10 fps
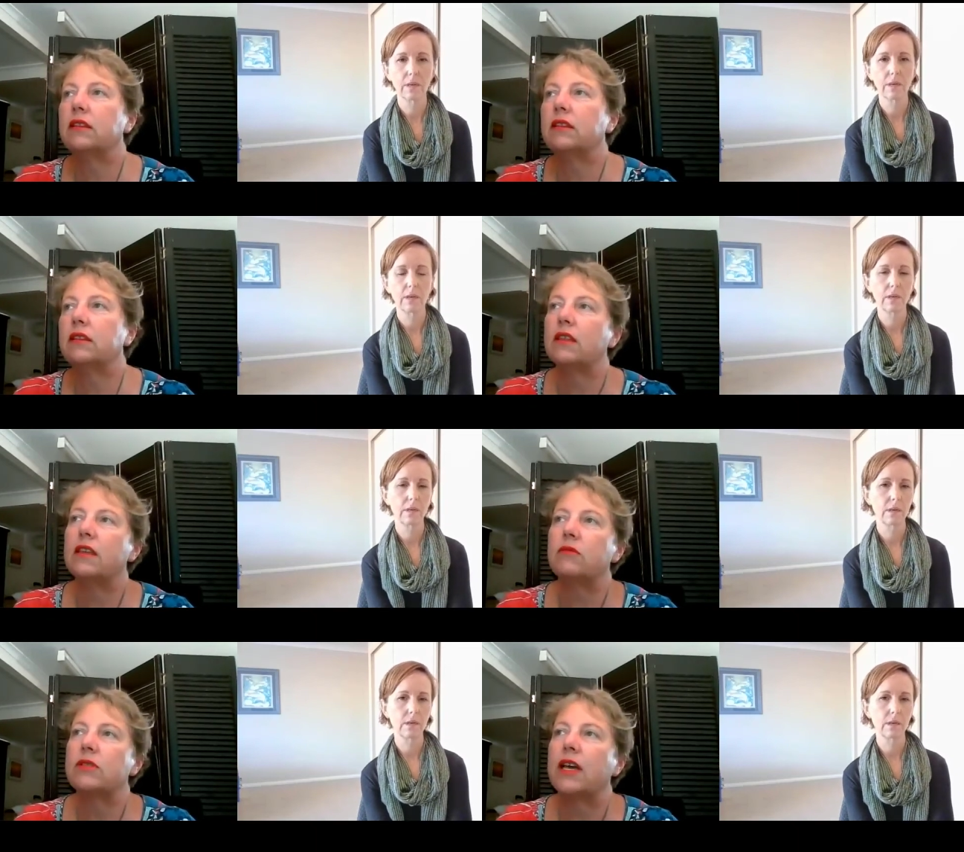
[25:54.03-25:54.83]
Speaker 1: I
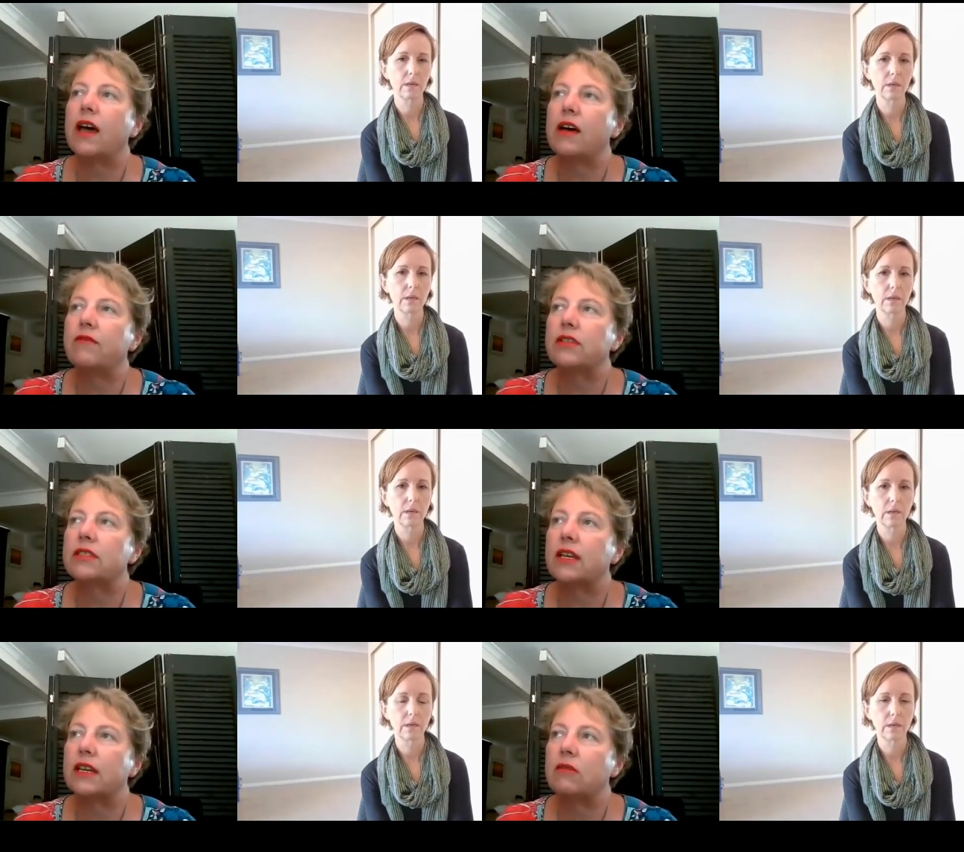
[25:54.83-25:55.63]
think it was a Harvard
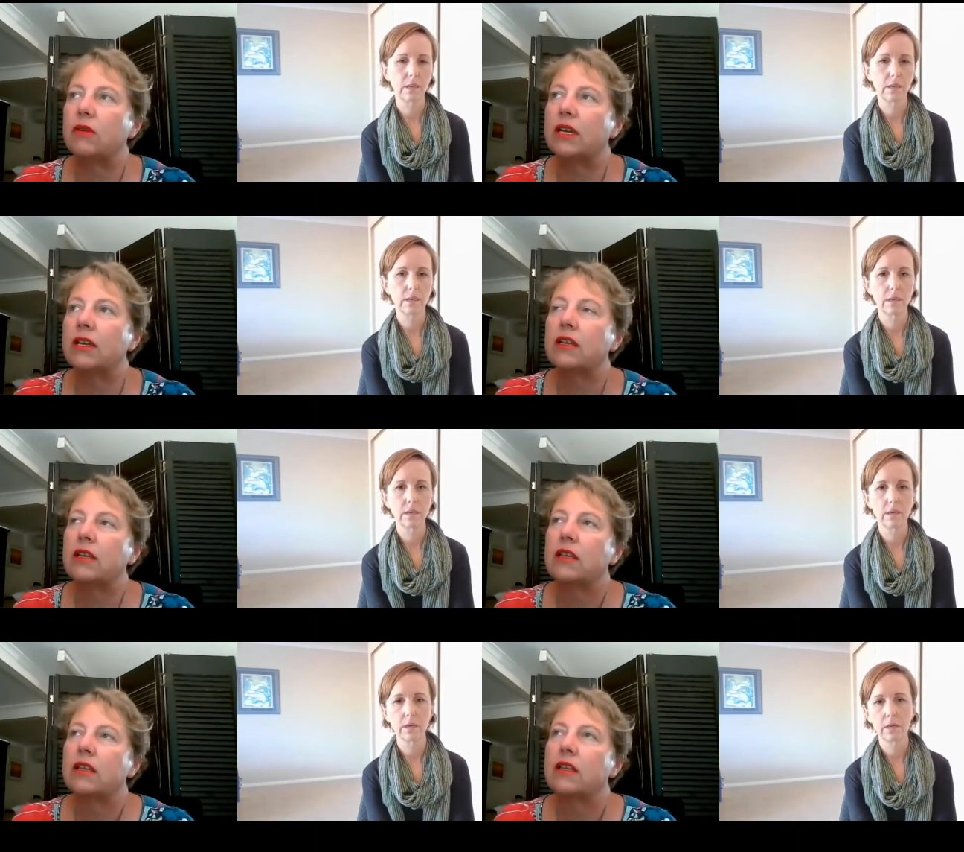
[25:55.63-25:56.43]
study where
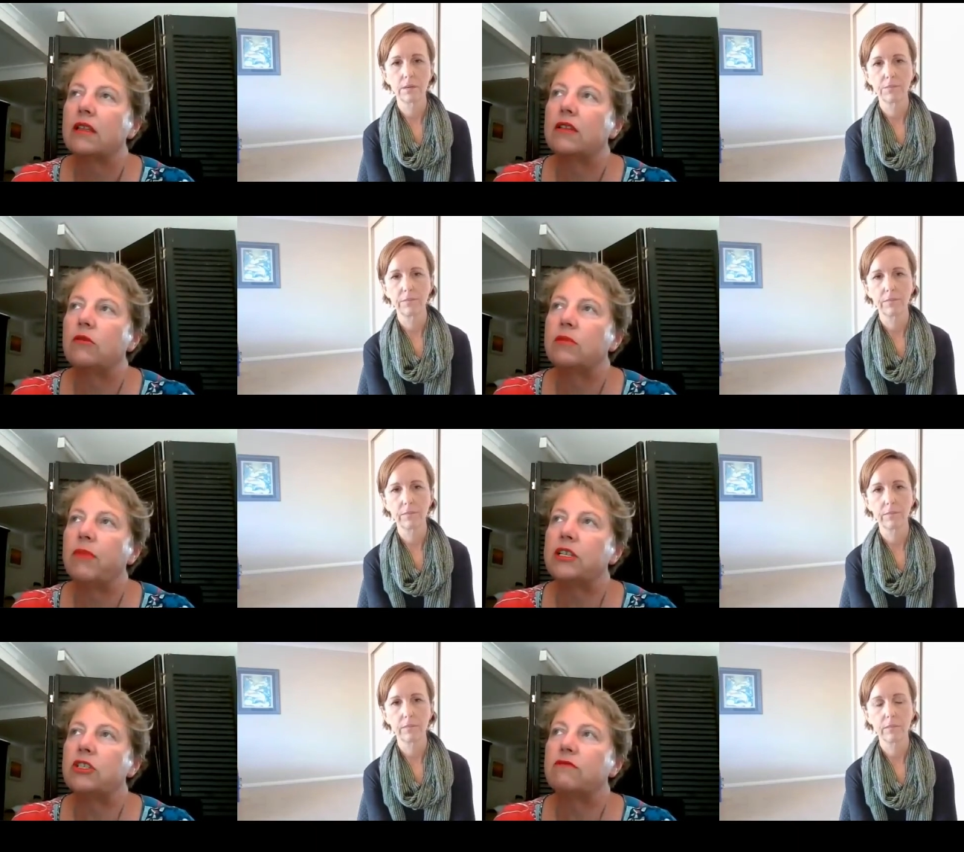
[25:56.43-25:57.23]
it was a
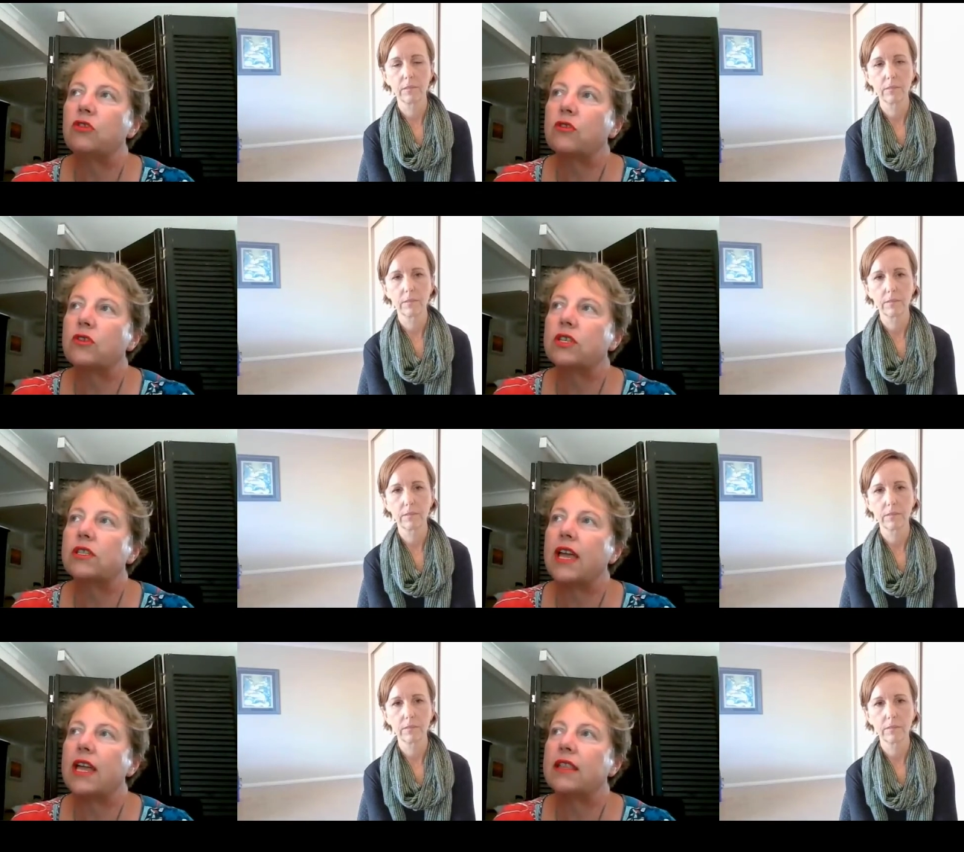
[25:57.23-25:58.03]
bunch of doctors
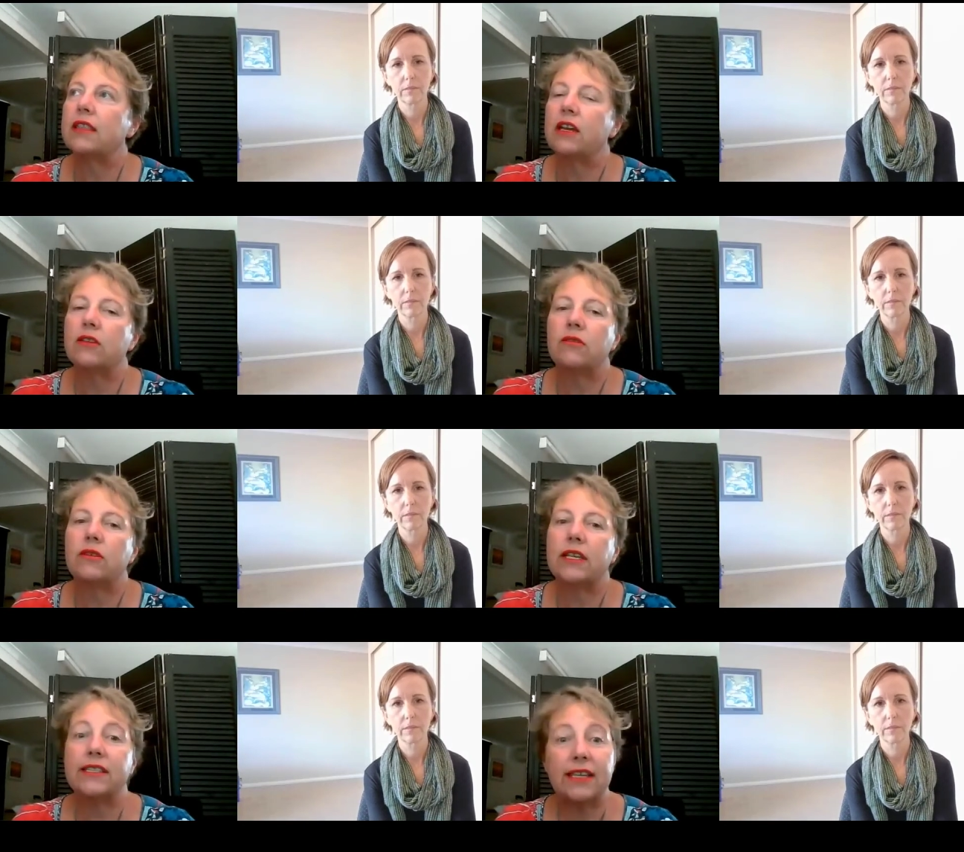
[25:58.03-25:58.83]
and they
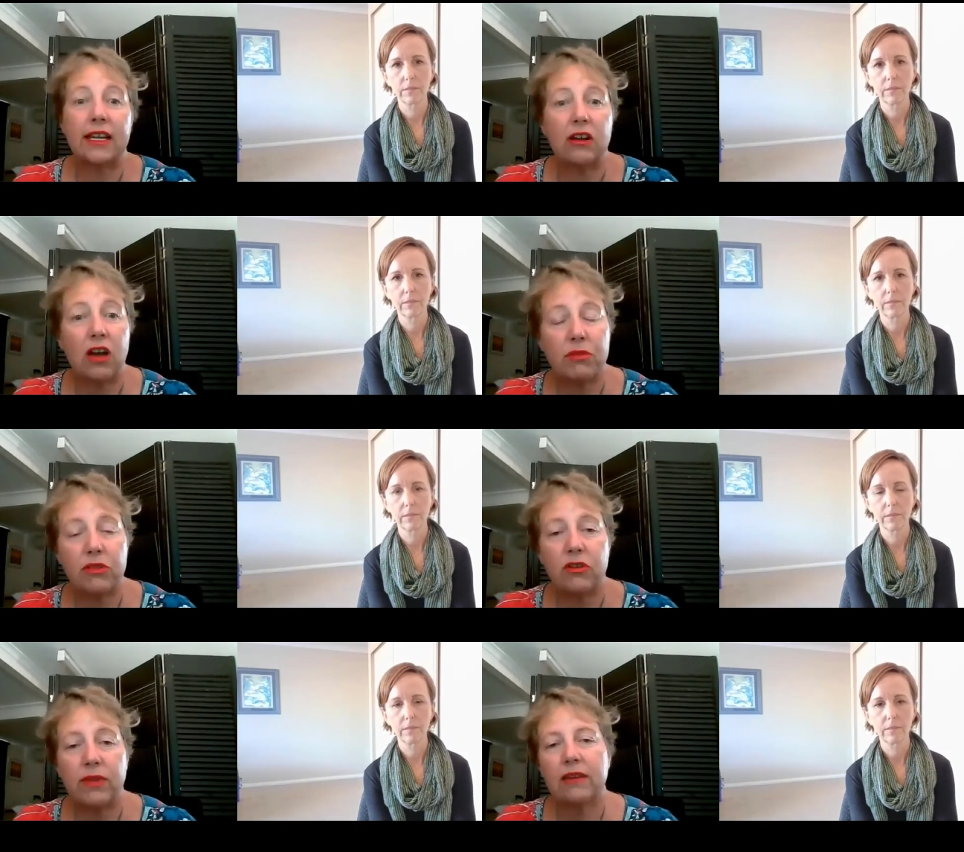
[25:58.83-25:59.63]
had studied
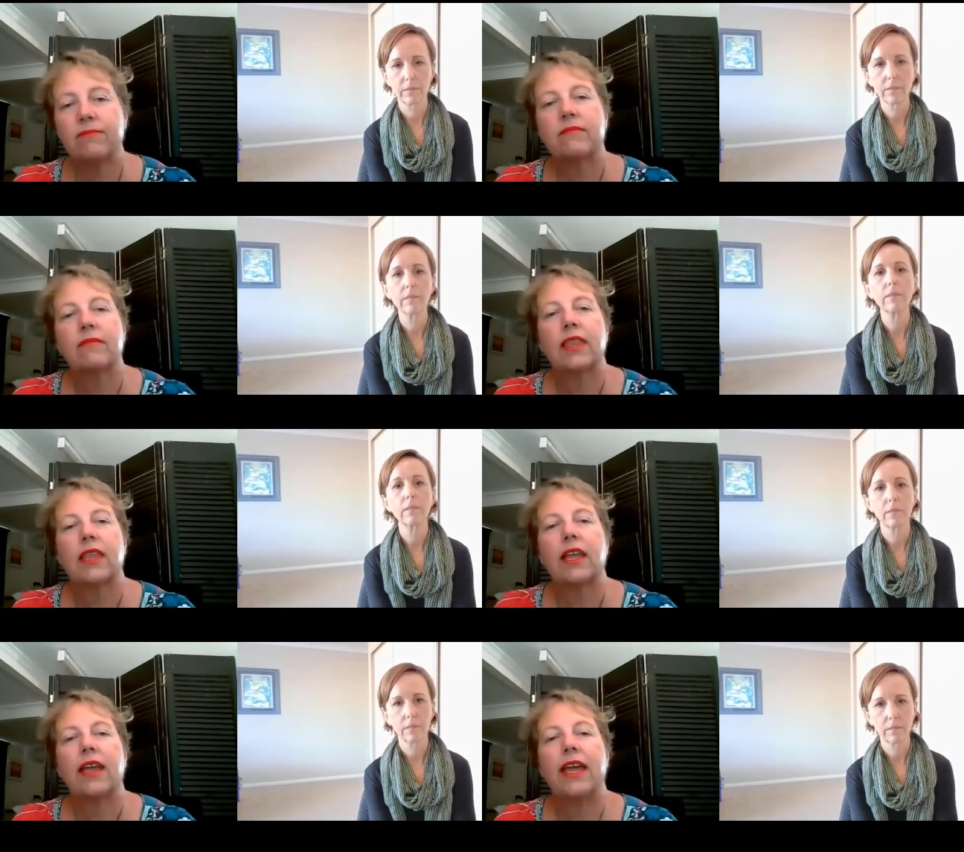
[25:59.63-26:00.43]
hypothermia.
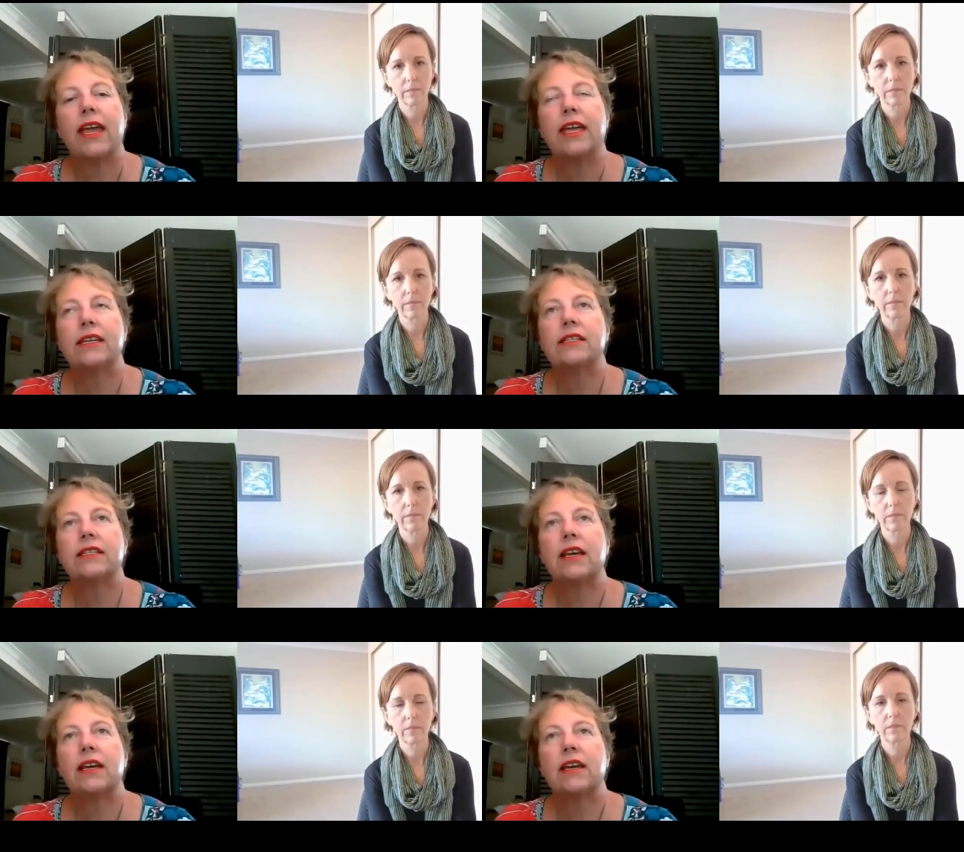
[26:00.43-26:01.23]
And
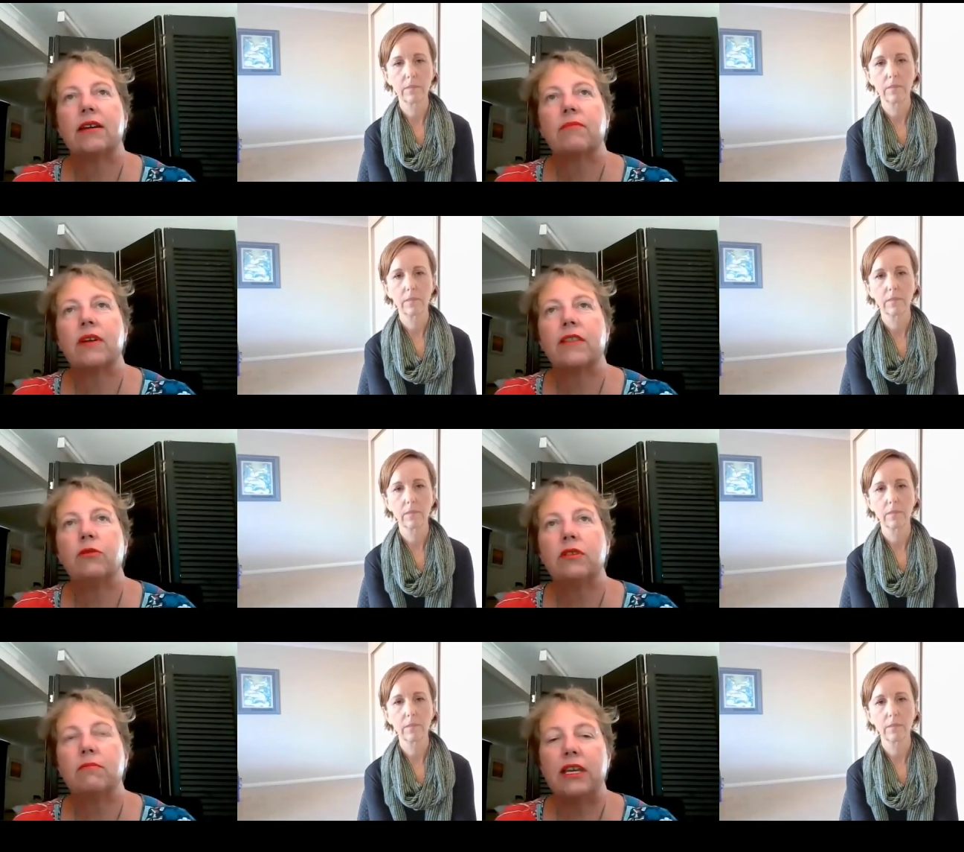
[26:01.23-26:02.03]
um, there
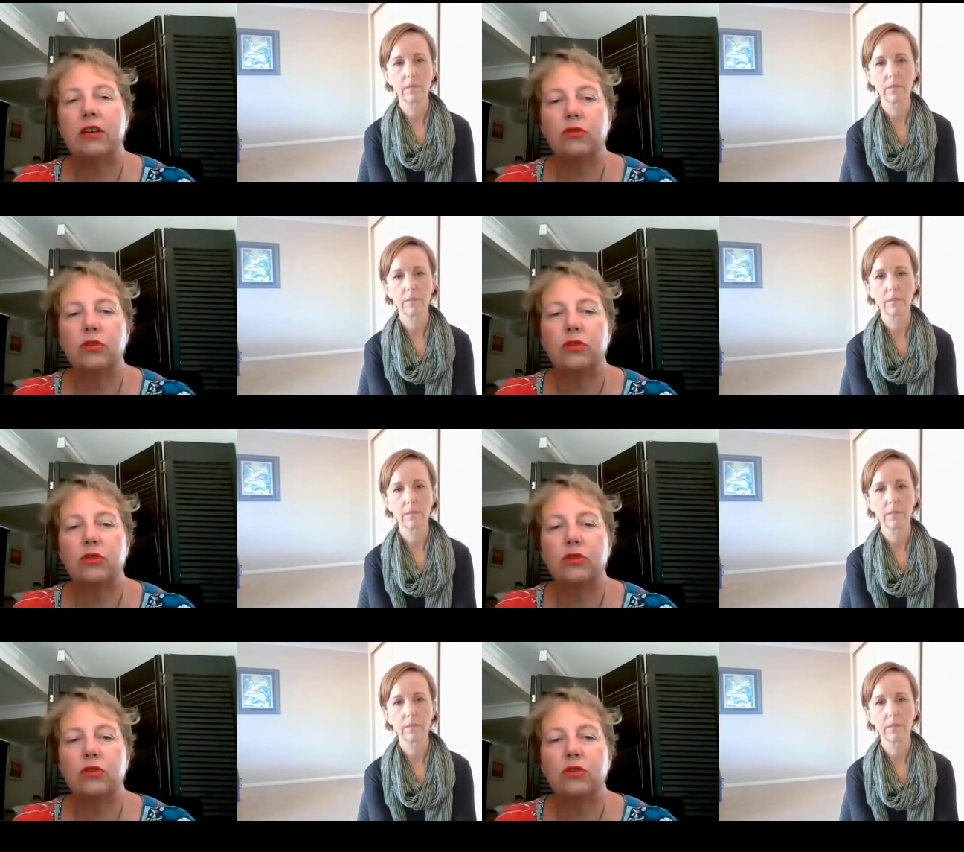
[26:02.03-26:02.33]
was a medical